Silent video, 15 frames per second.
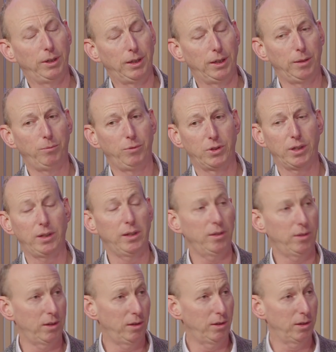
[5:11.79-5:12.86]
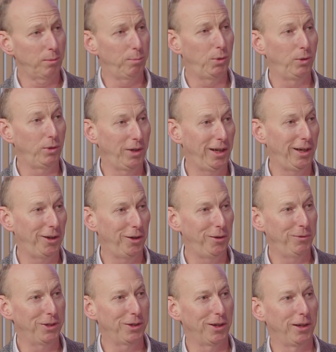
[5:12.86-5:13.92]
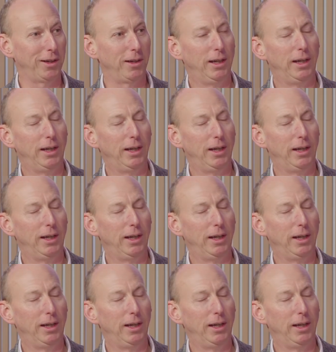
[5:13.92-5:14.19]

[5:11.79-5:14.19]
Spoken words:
resilience and to support our oversight.